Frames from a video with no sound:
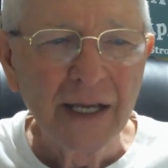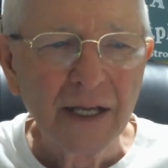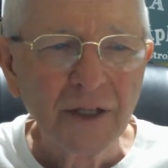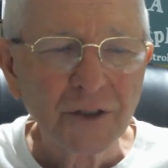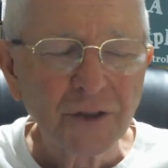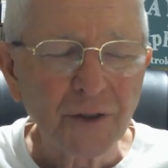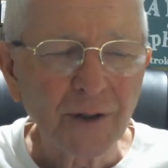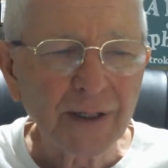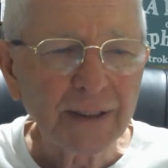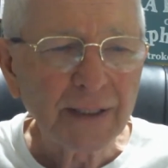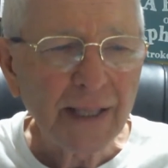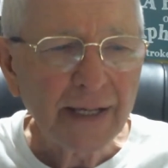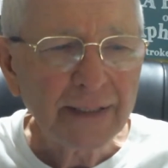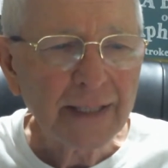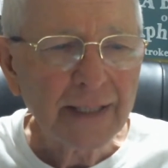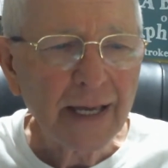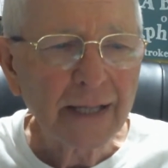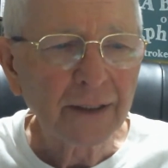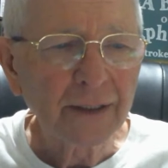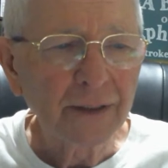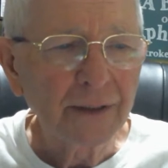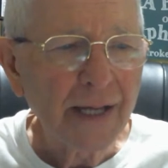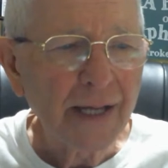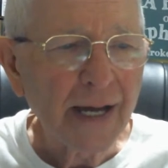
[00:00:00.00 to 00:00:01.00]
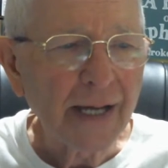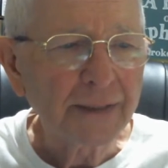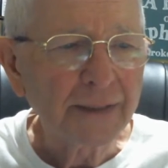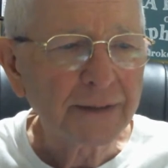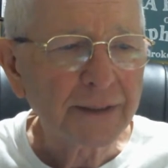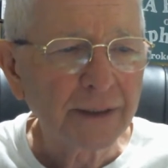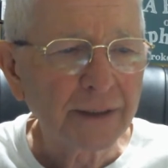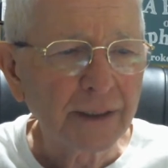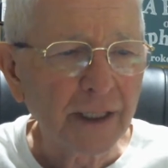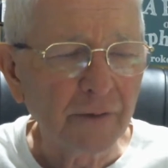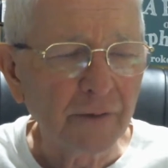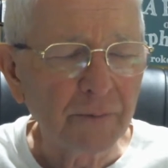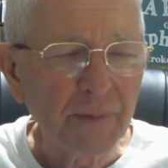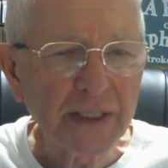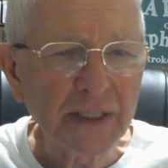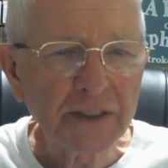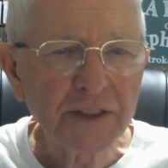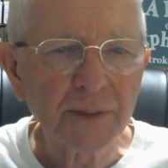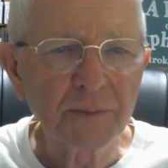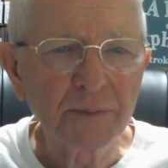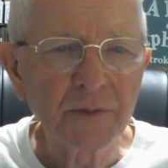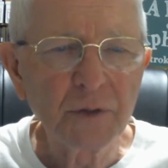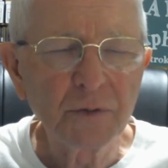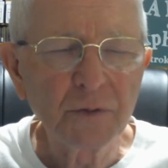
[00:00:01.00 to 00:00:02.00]
So I like that a lot. I've made
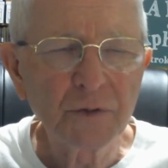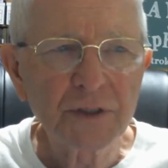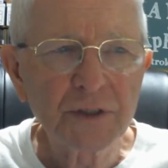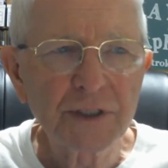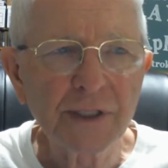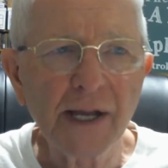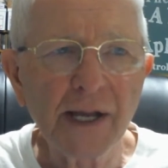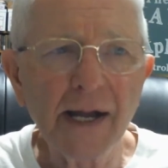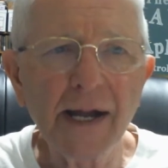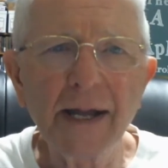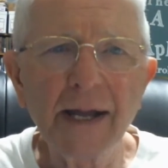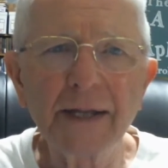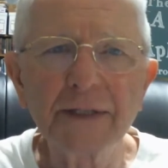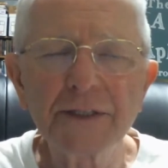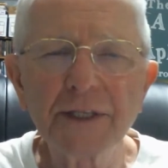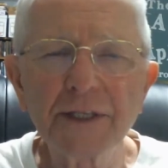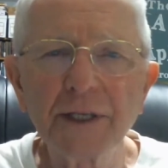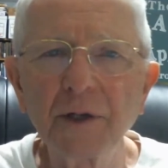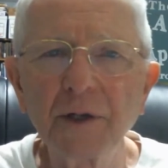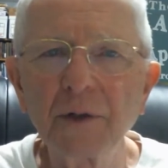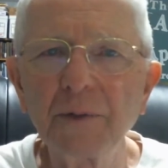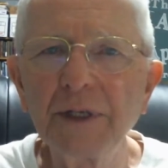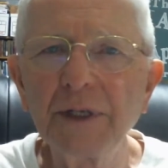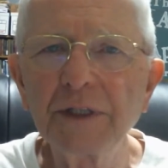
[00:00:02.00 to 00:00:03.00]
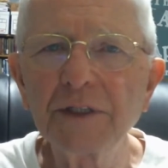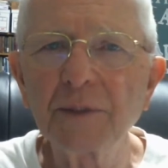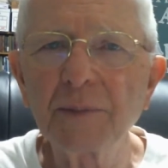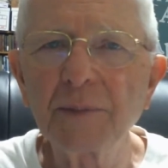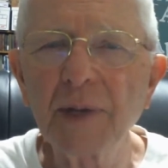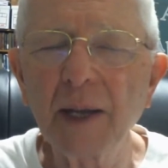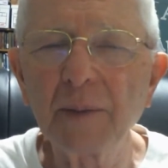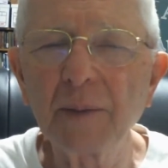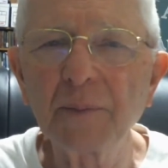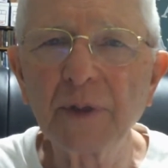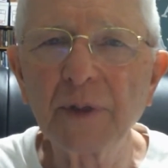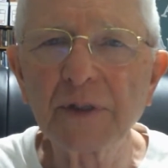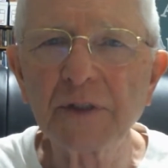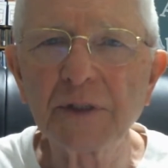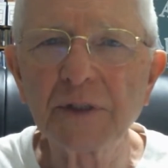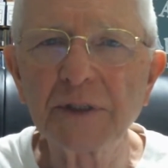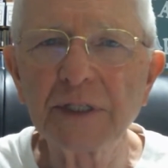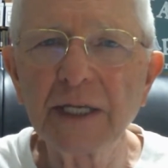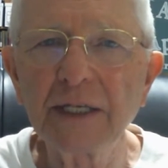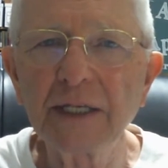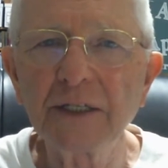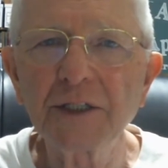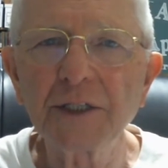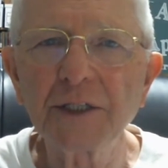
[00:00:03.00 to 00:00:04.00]
some new slides to go into my
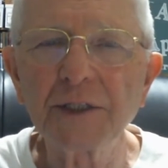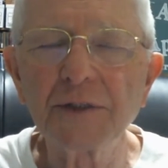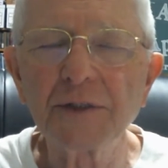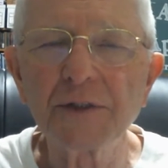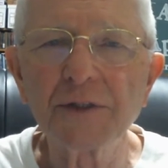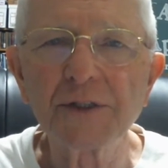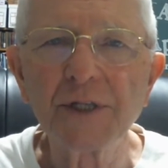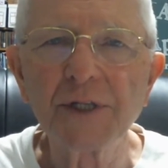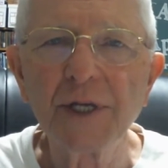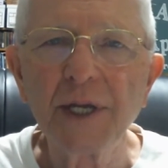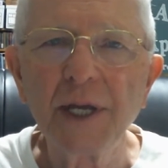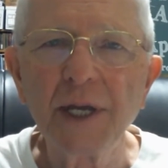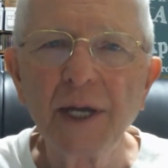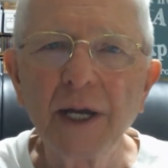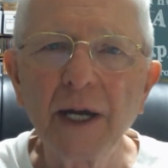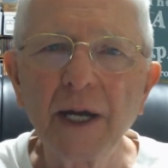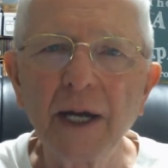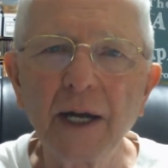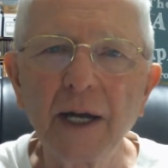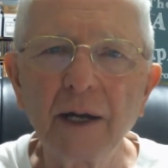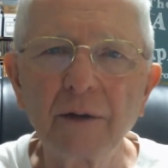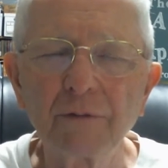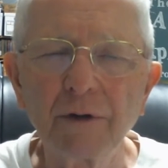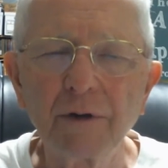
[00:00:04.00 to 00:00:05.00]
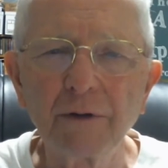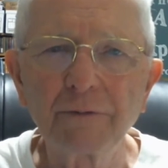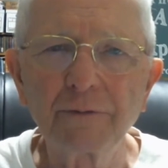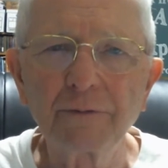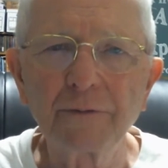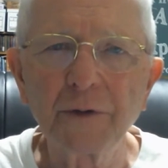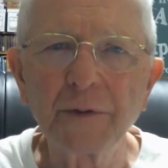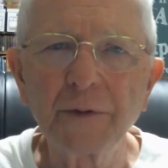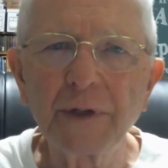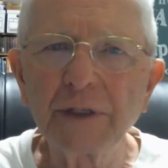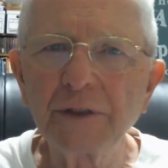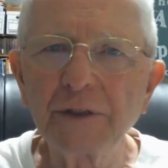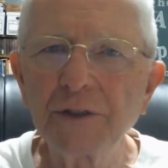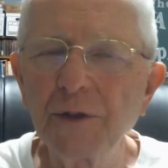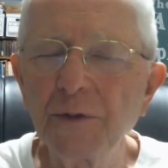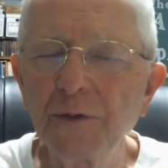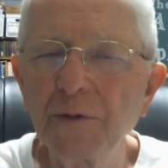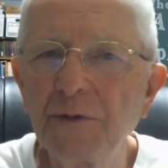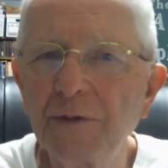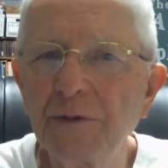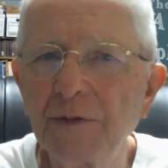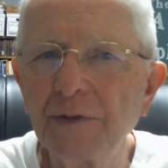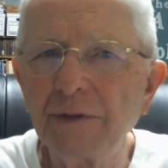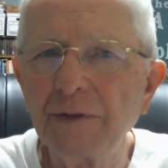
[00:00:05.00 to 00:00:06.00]
presentations referring
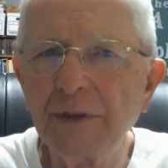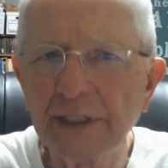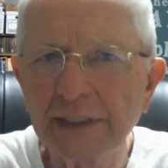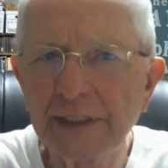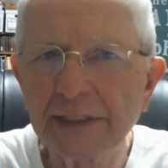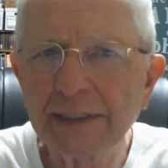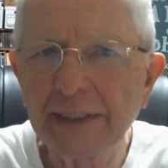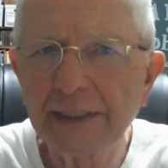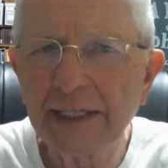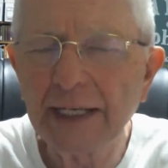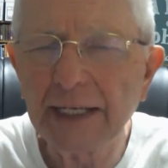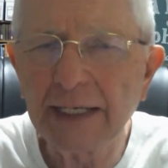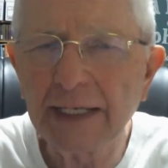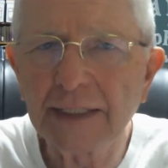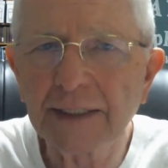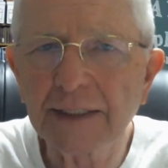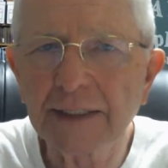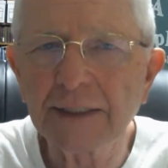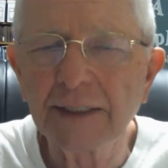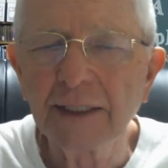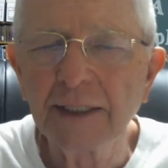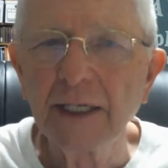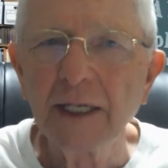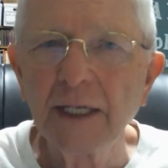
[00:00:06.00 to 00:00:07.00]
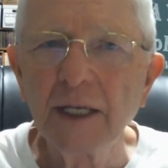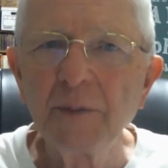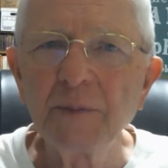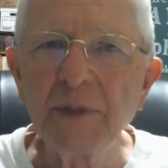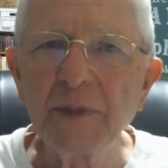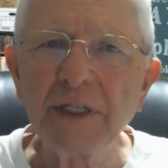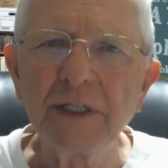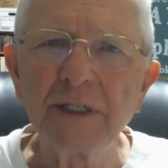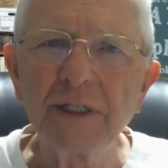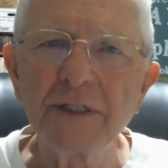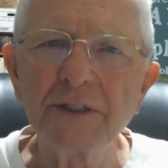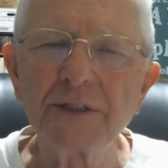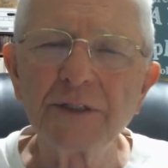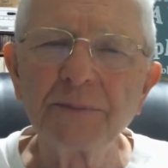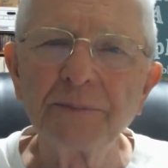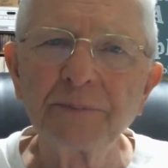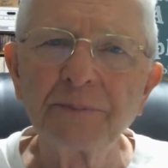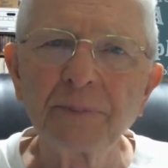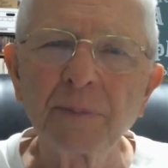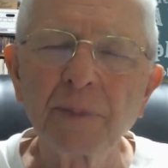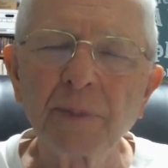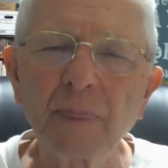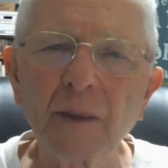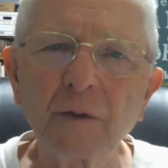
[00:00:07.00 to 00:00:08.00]
to the C's, because
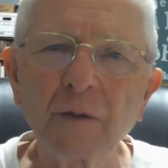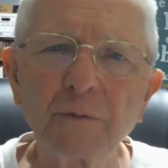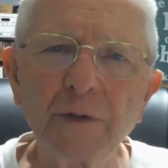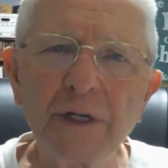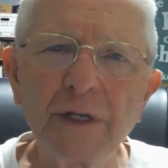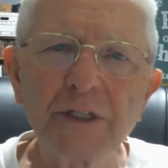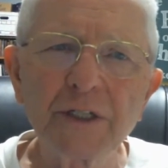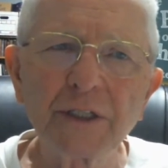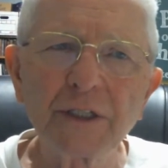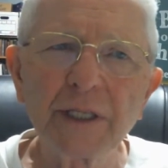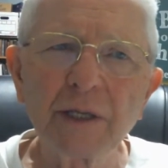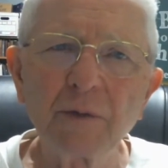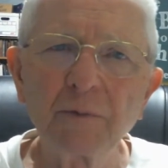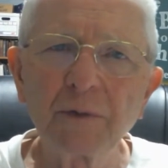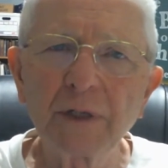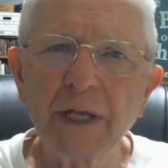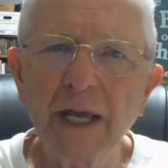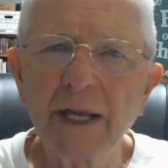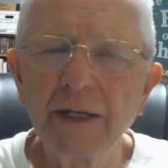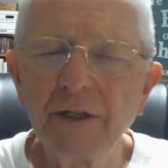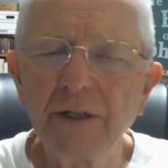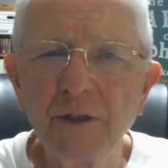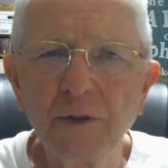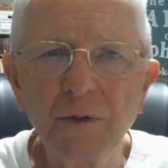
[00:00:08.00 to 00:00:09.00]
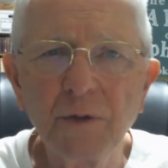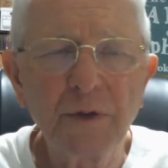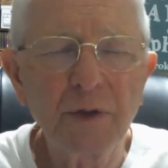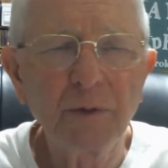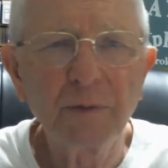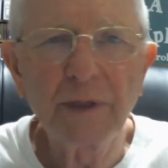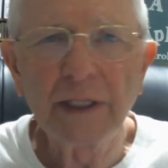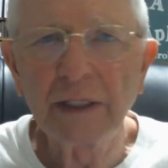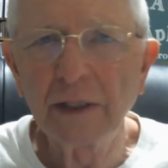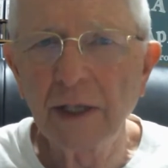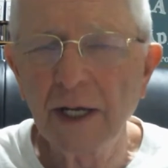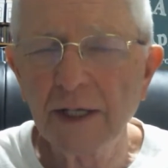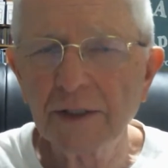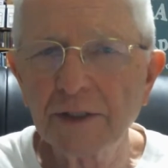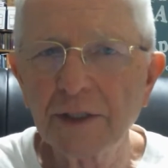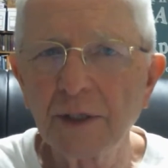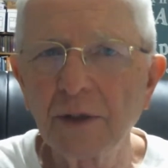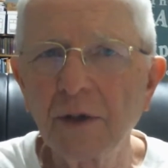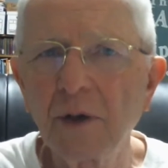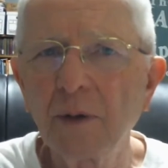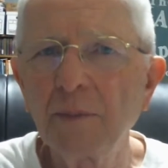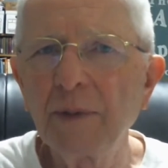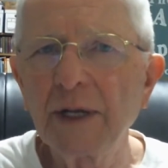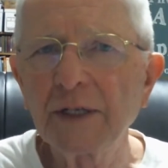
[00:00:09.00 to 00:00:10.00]
originally when I knew that we lost a
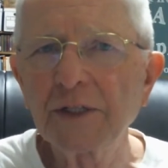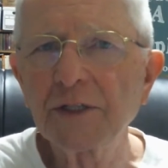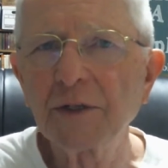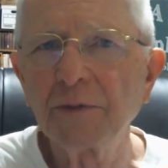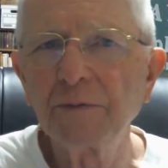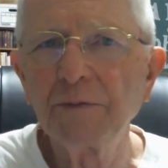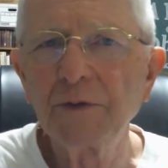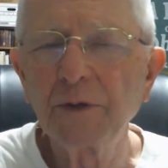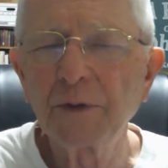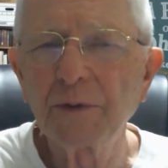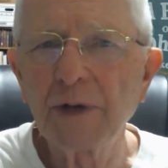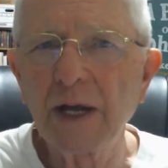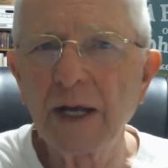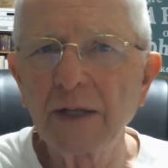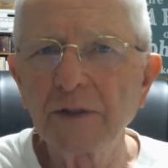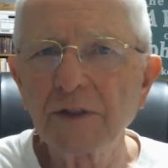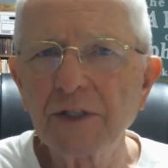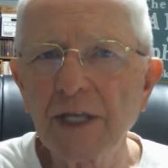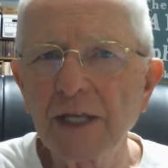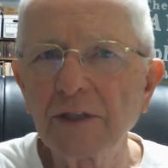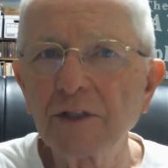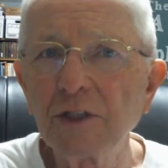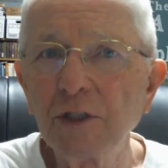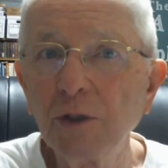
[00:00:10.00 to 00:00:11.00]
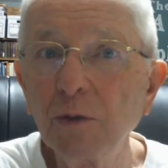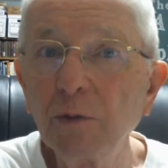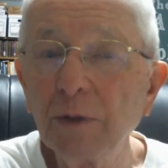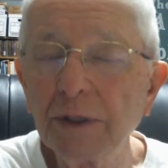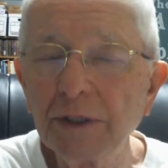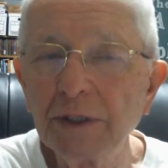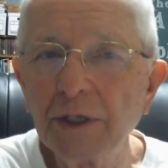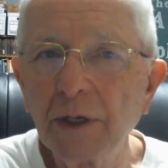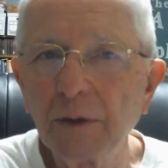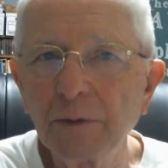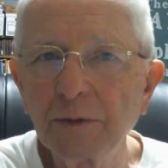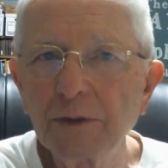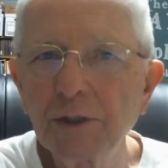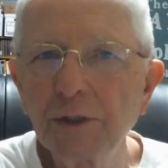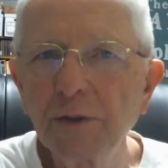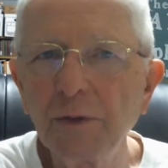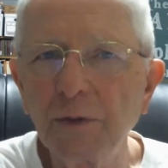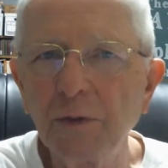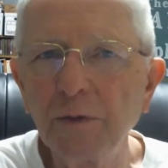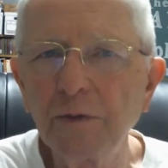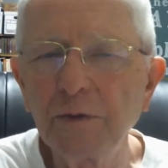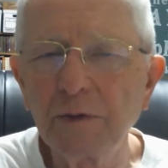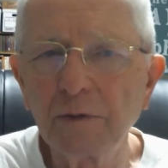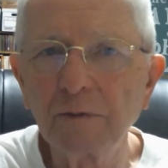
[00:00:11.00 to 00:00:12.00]
whole bunch of neurons, as you would know
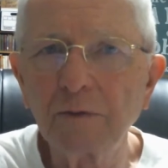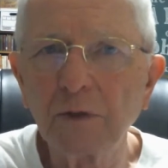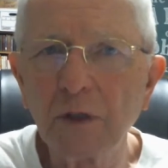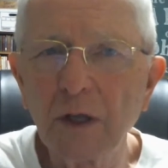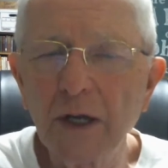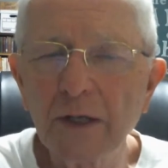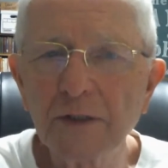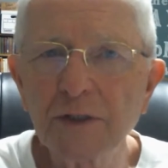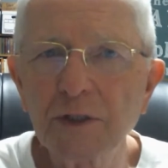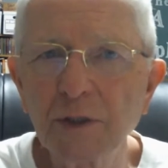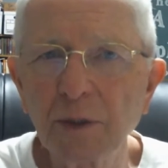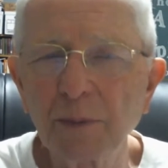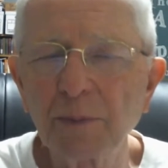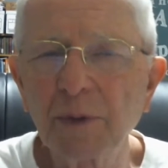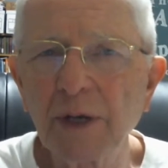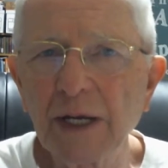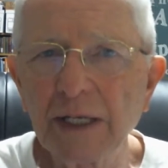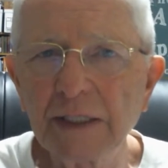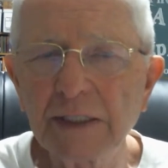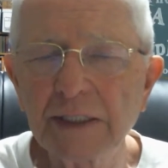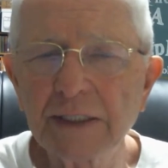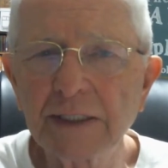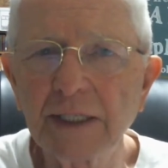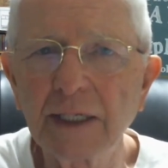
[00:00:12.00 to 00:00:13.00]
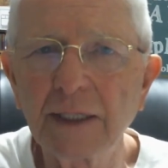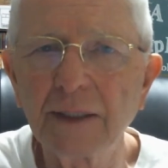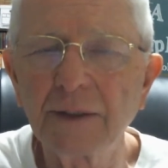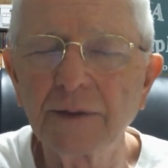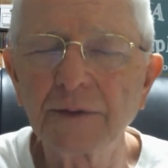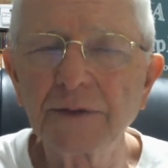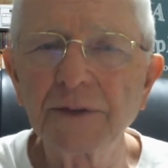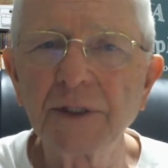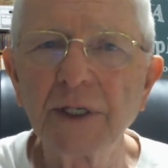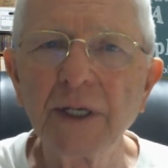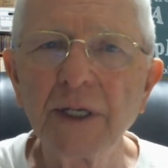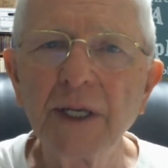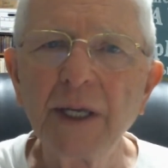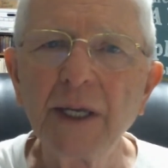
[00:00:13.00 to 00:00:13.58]
too, you've lost your brain cells,